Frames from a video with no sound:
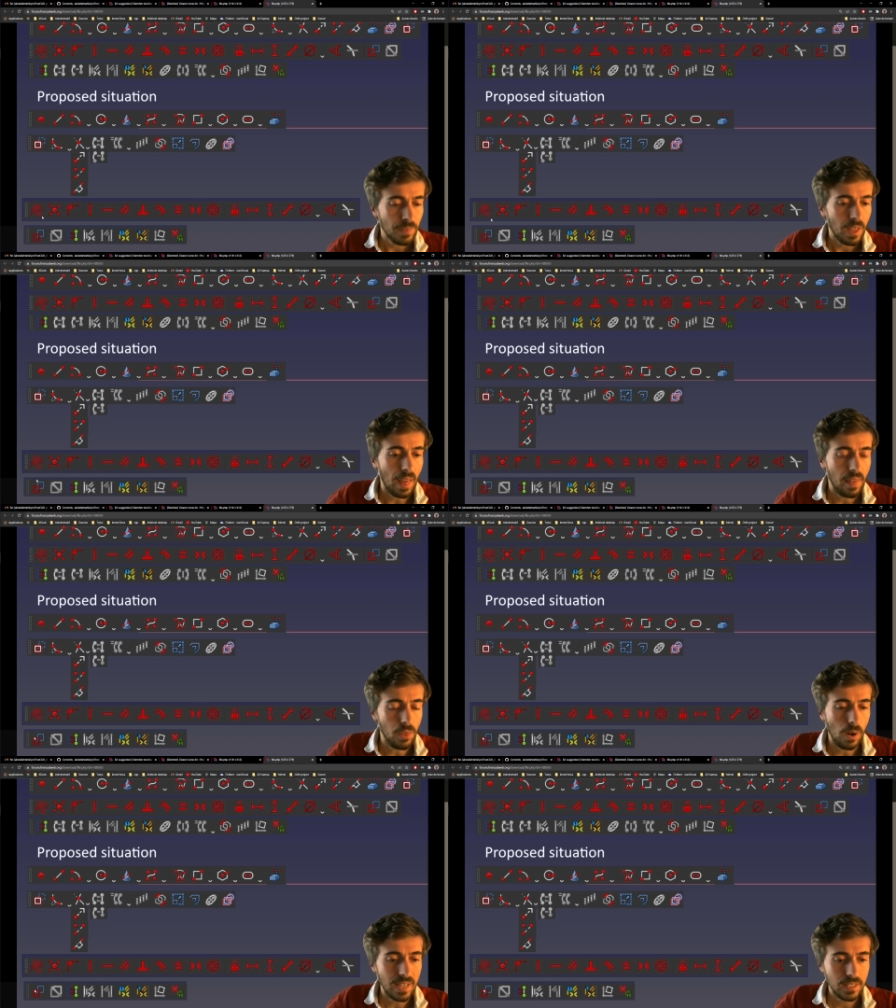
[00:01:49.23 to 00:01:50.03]
And the
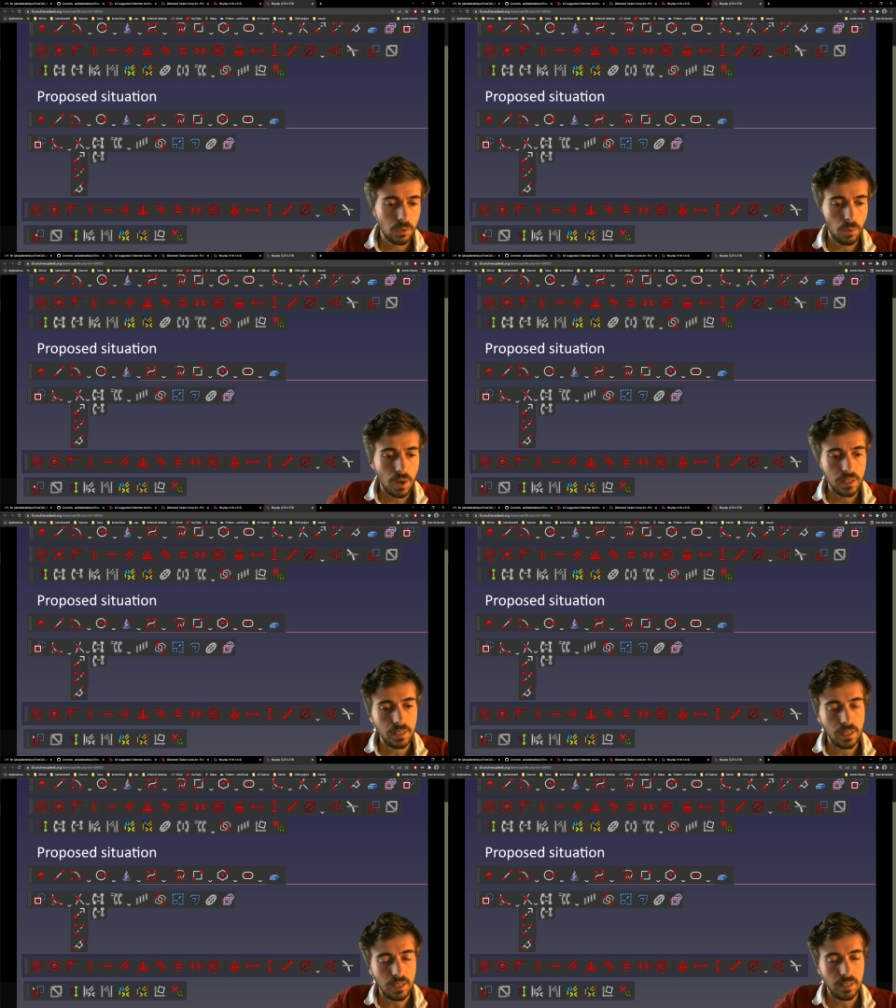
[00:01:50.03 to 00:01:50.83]
last one
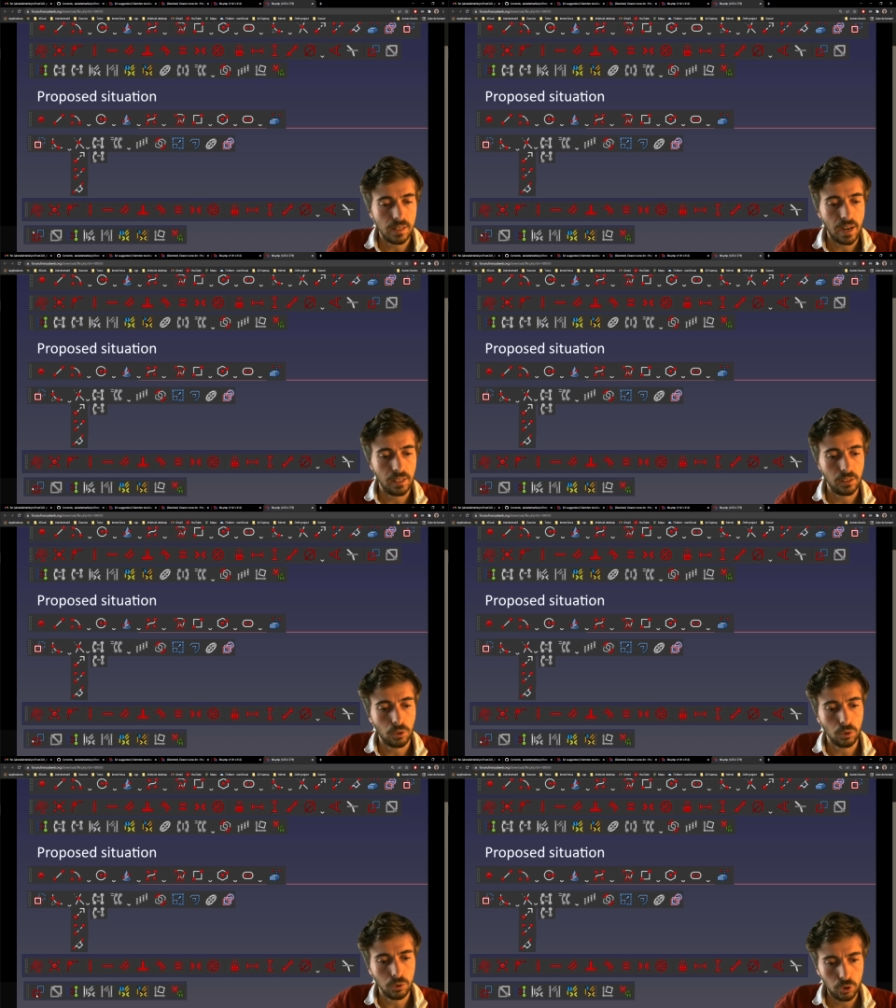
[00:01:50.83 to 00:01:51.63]
is like the
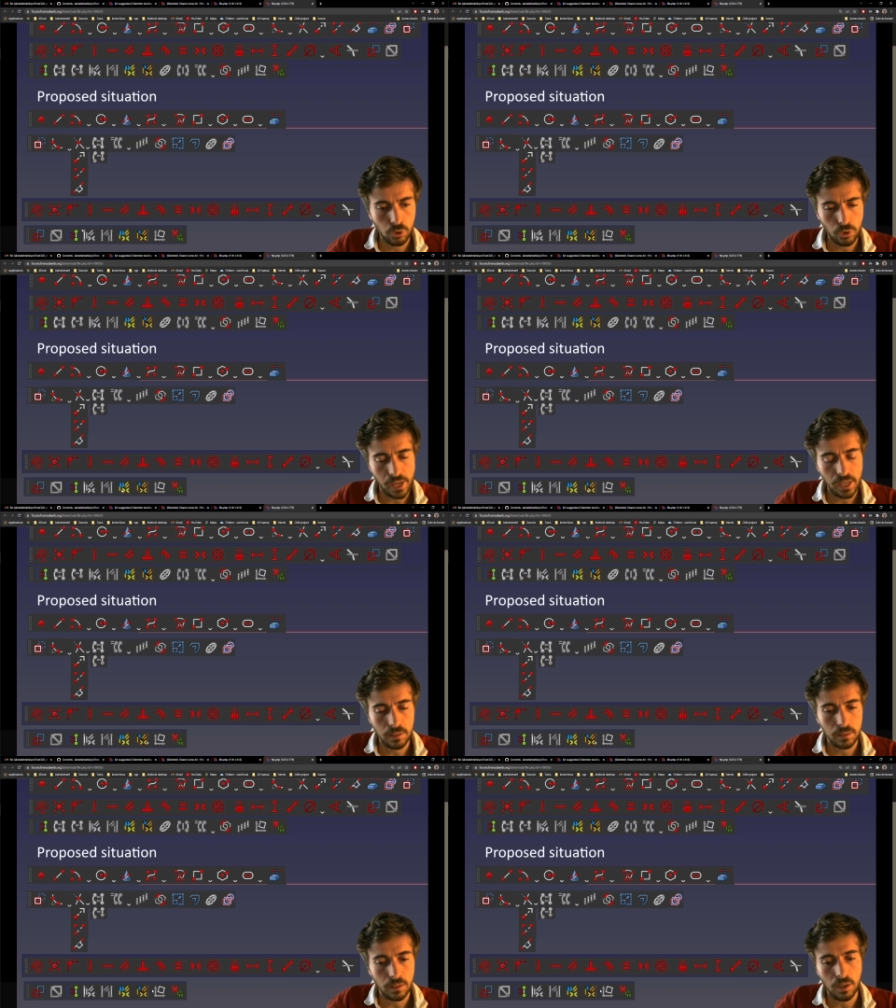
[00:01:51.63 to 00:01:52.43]
constraint
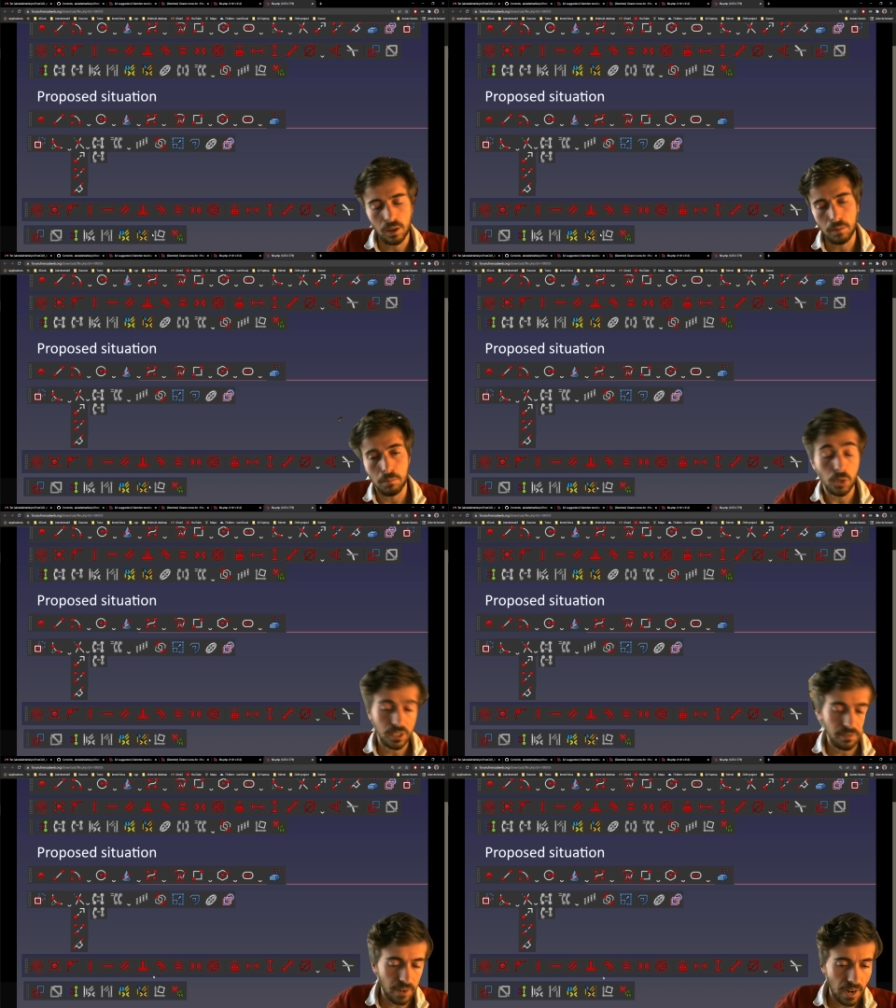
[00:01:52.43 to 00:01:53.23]
uh,
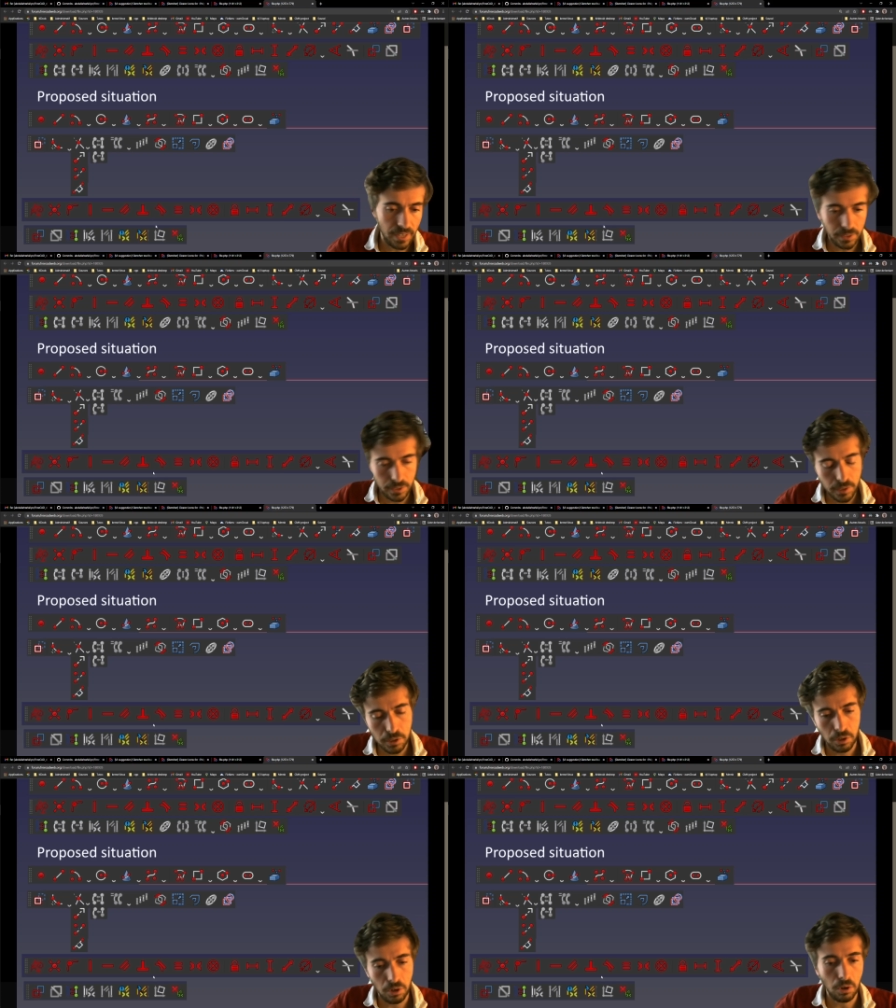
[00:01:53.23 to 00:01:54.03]
modifiers
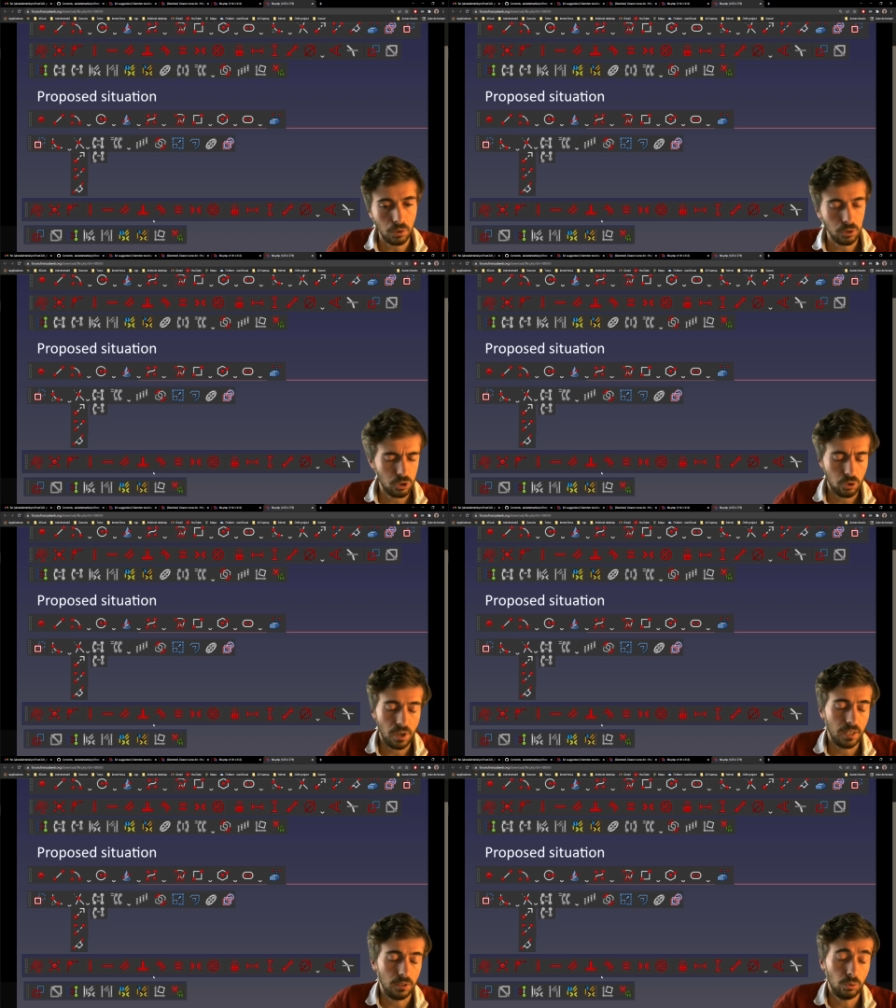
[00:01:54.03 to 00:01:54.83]
or
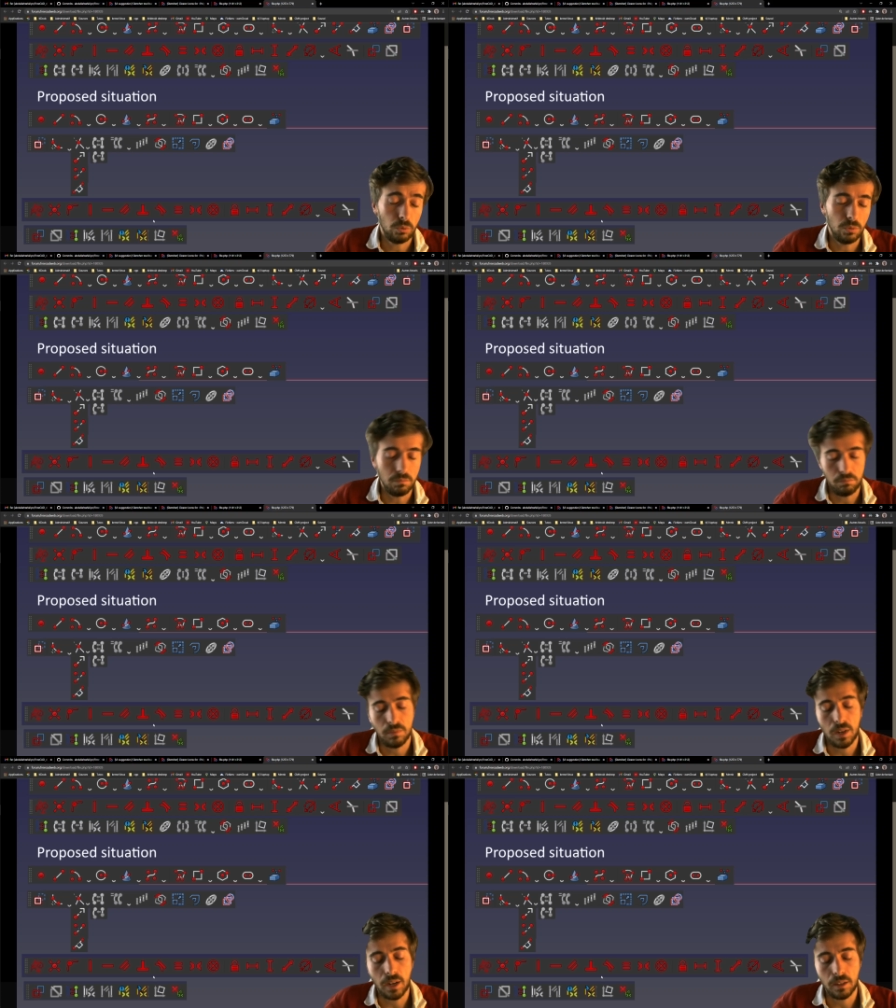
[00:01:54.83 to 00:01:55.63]
constraint, mm,
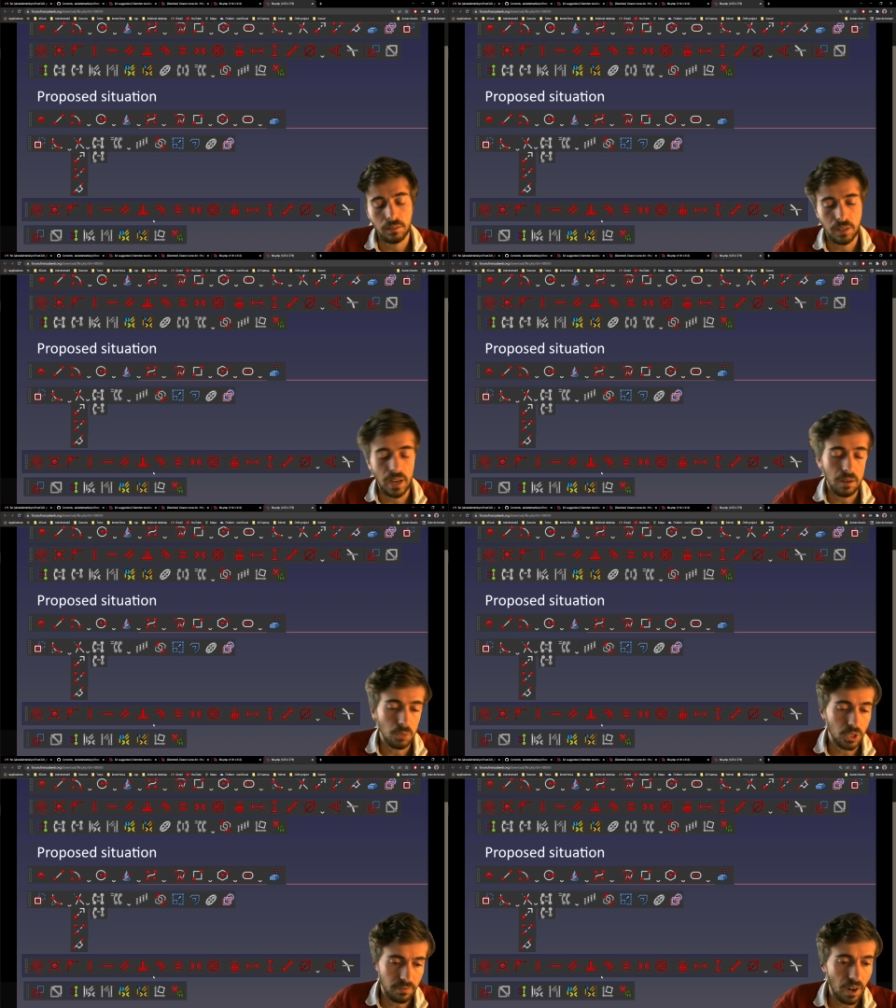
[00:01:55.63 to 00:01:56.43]
like, yeah,
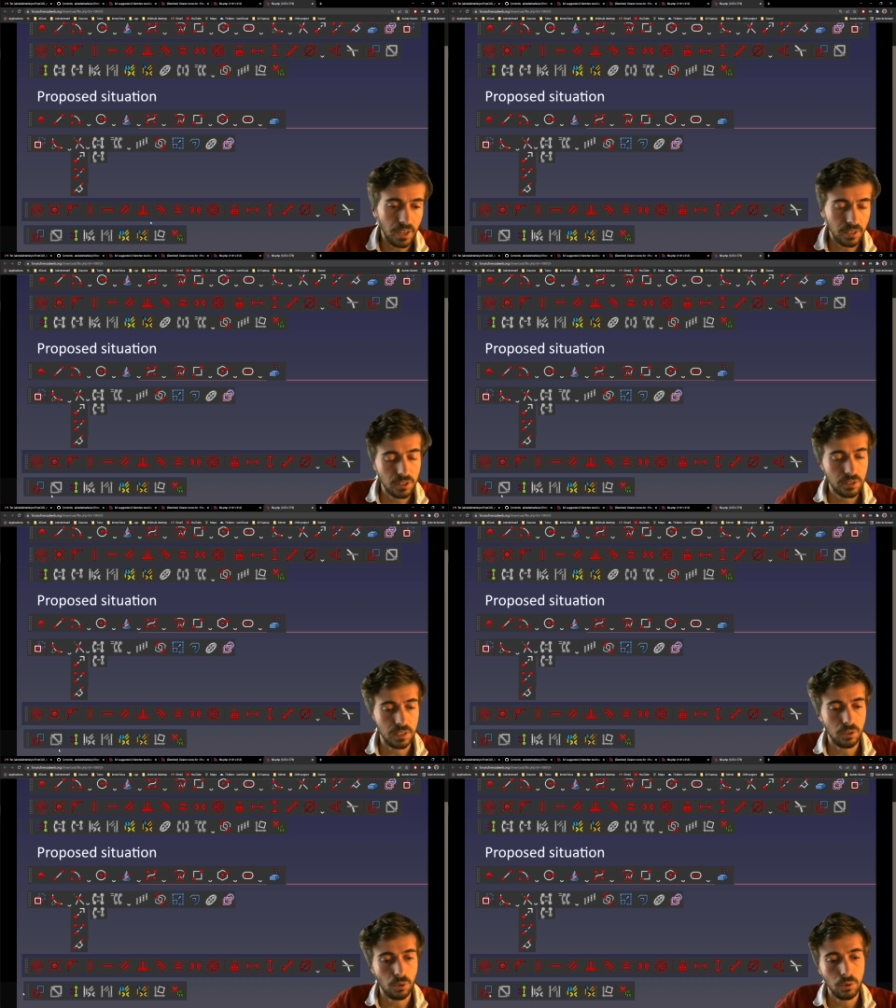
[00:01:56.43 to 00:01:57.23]
modifiers,
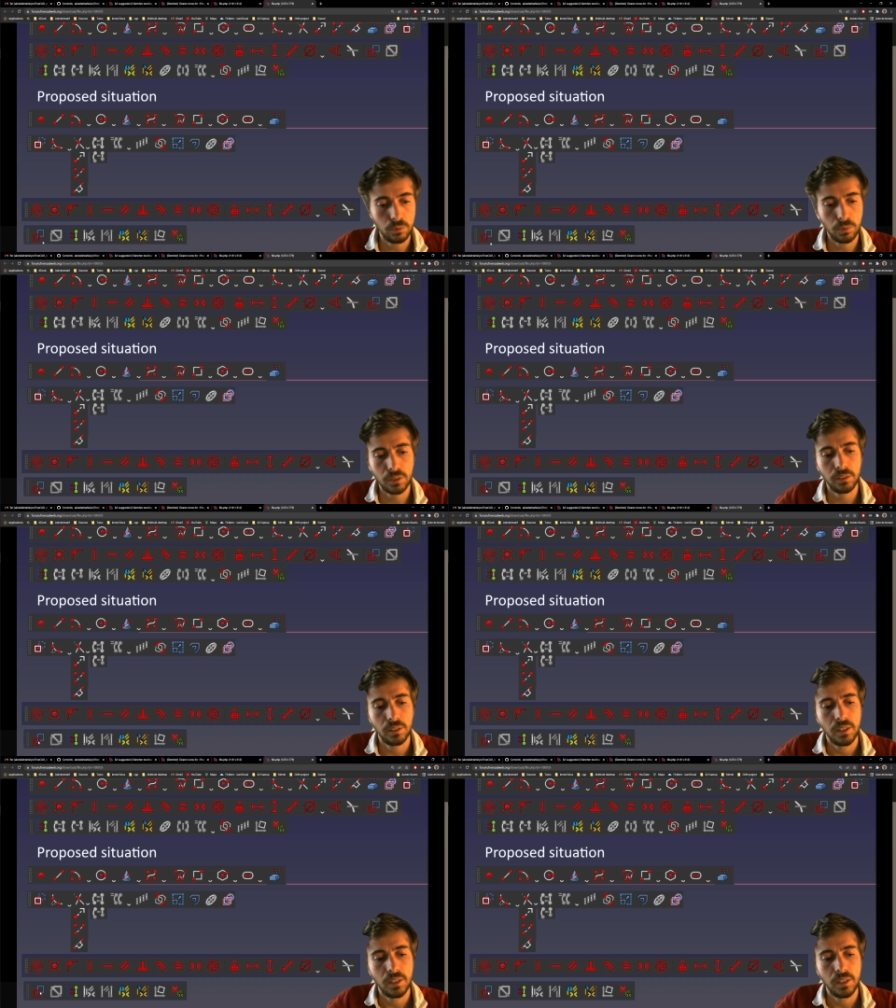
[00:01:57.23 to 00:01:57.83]
it's a good word.